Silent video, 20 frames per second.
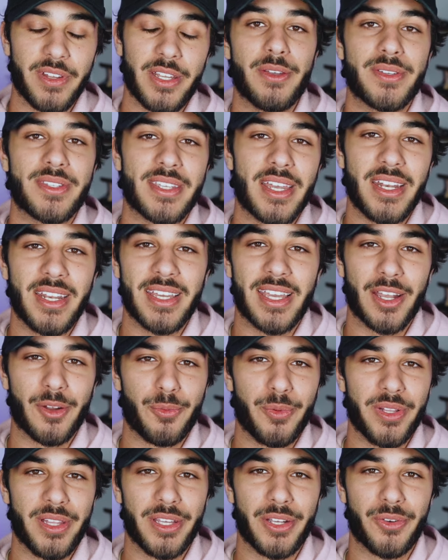videos tend to
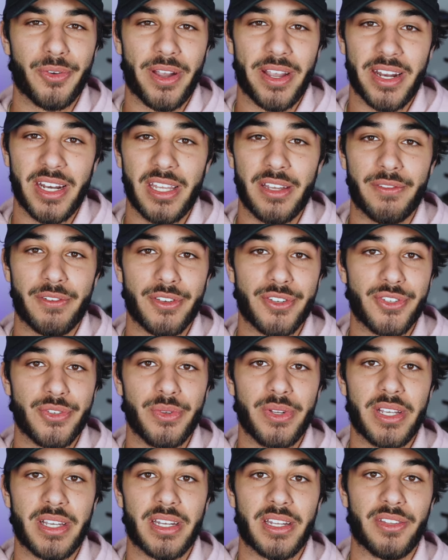get really grainy if you're
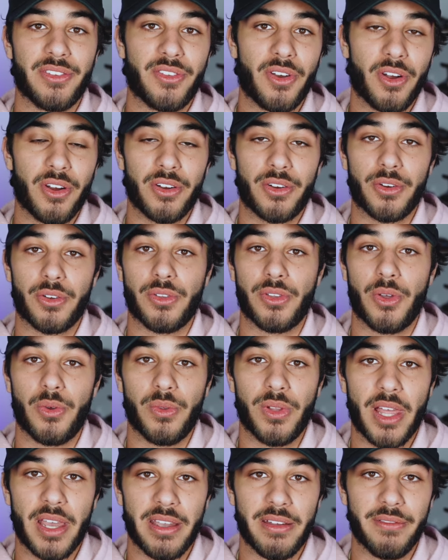shooting in a dark or
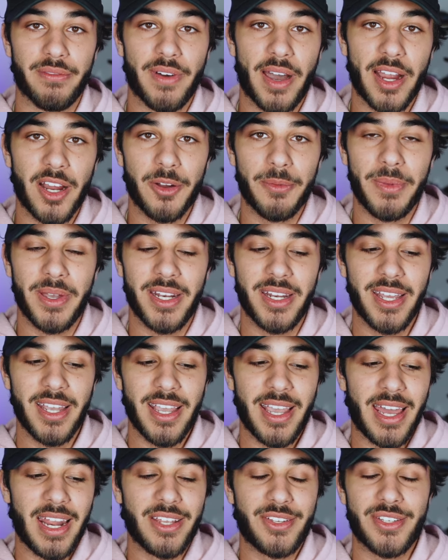low light environment,
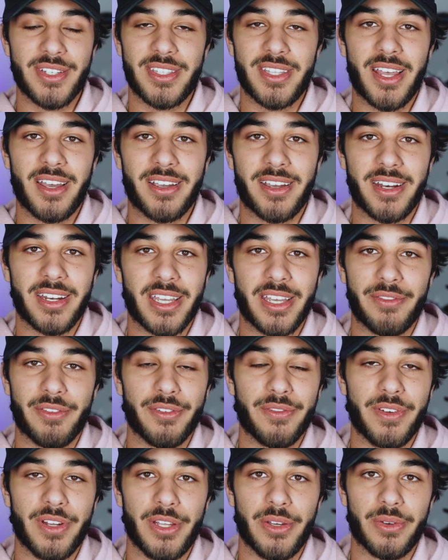and it's just not going to
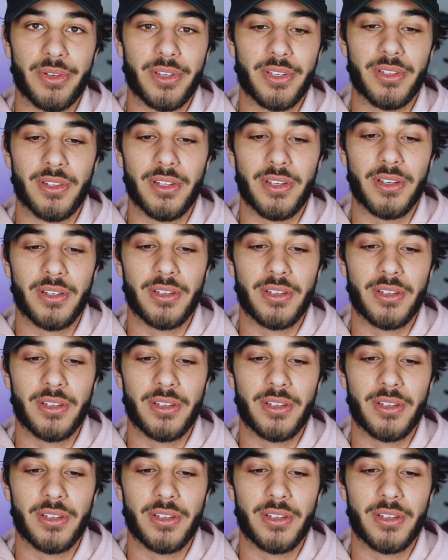give your video a good